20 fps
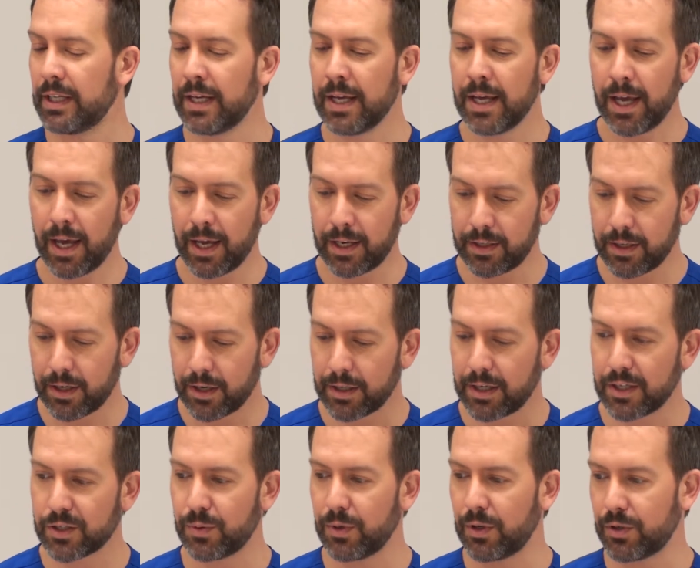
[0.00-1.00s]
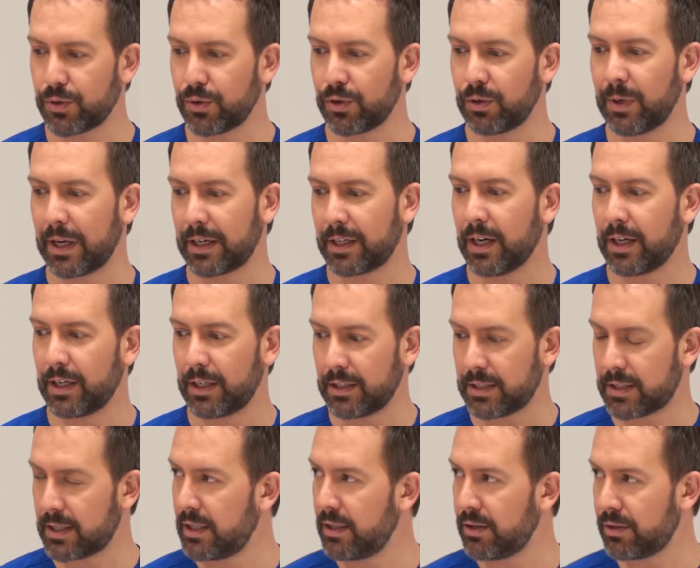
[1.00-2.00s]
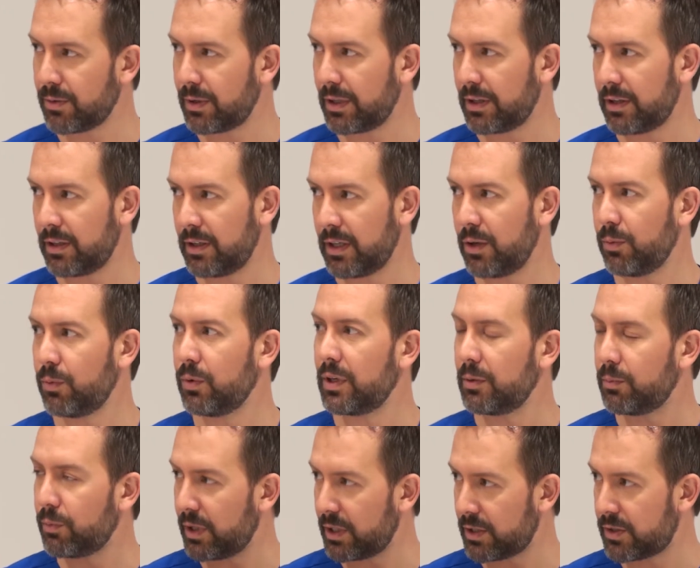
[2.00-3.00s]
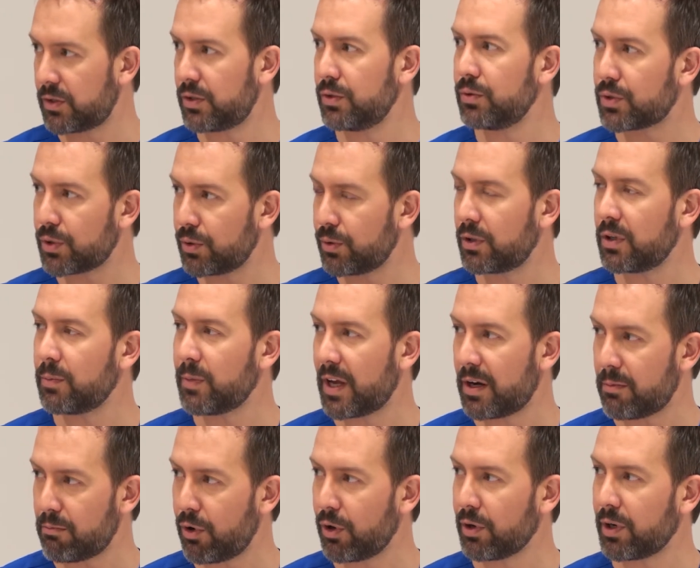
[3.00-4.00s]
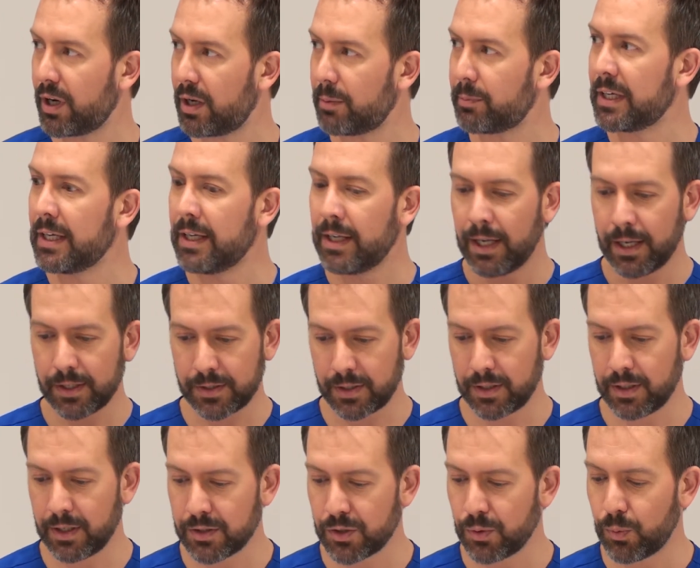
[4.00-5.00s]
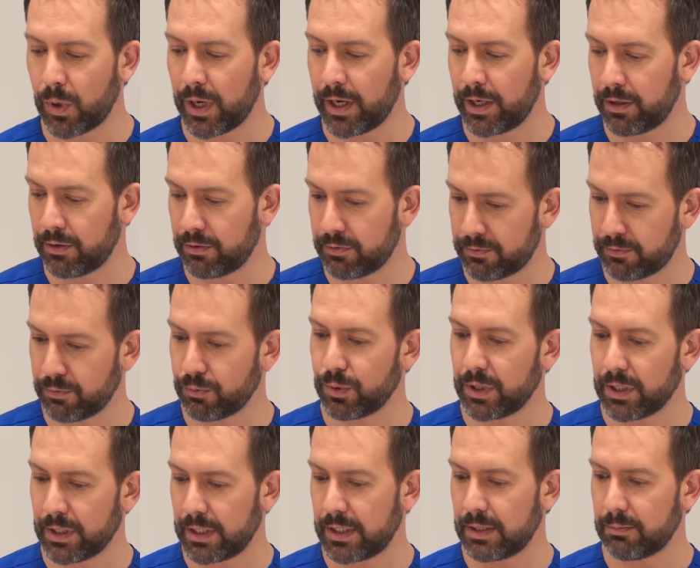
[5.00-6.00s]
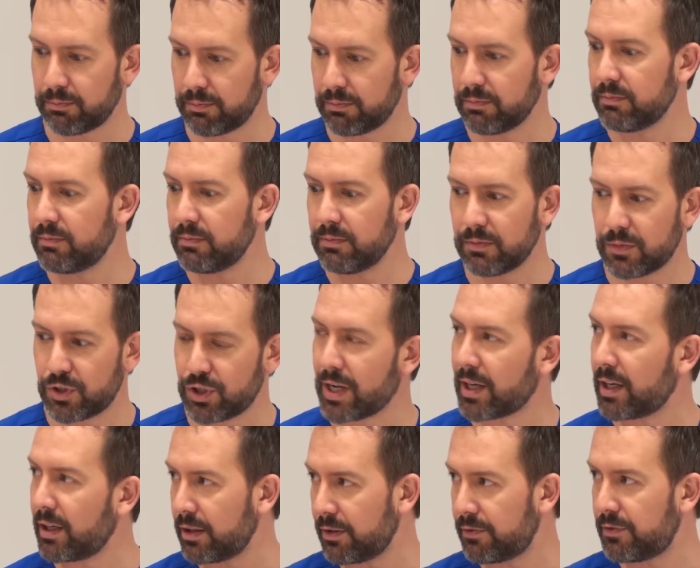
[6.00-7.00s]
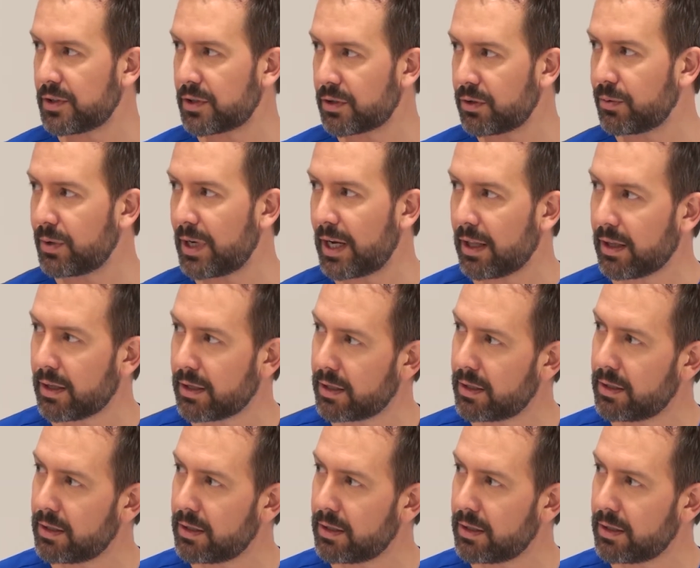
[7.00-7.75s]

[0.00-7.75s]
Exactly. And I guess we're not talking about cutting teeth or anything yet. We're still talking about a mock-up as a way of really checking the physical reality.